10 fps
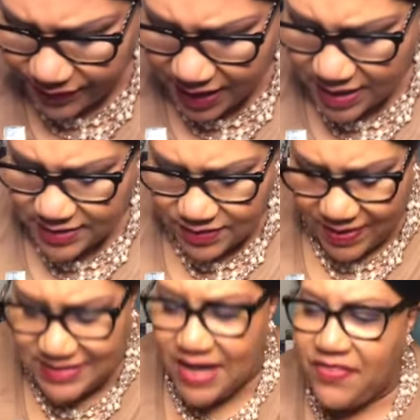So,
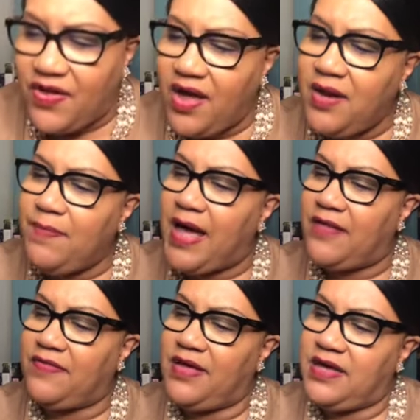as I thought
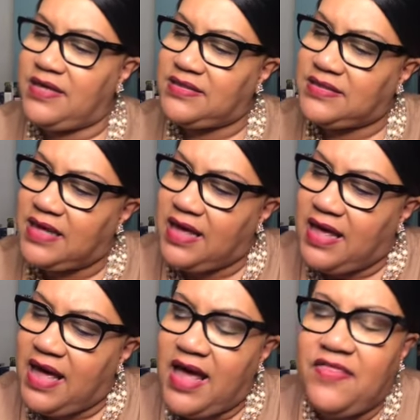about this,
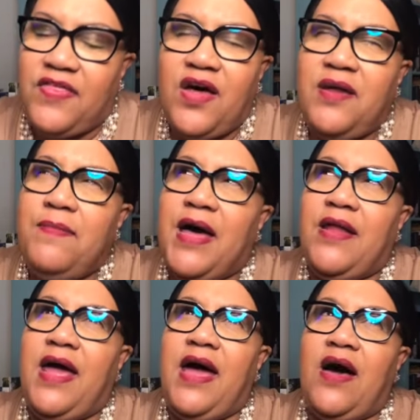I thought about
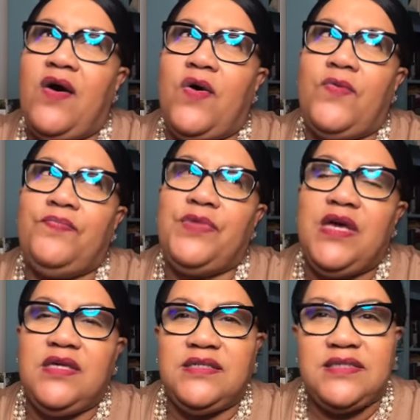how
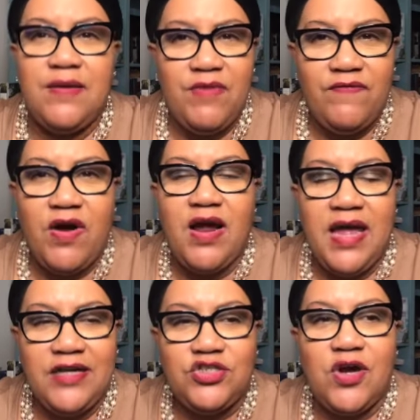some of our
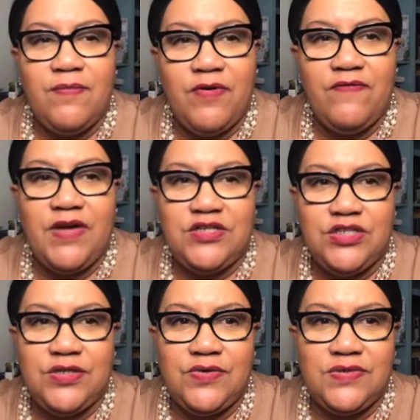HR
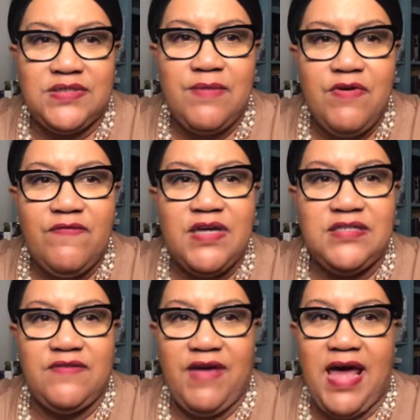professionals, some of us
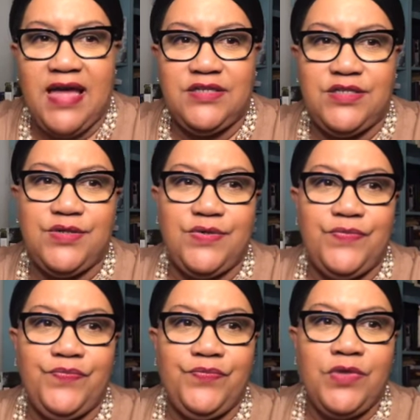have had to
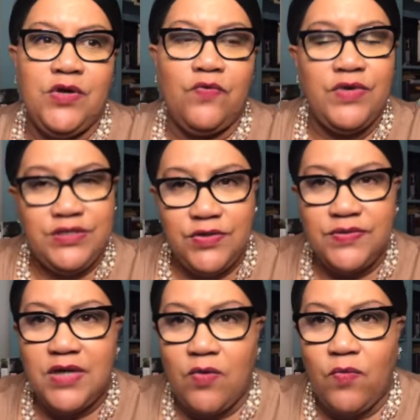reduce
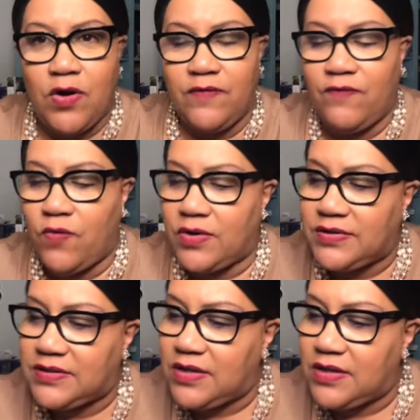our workforce.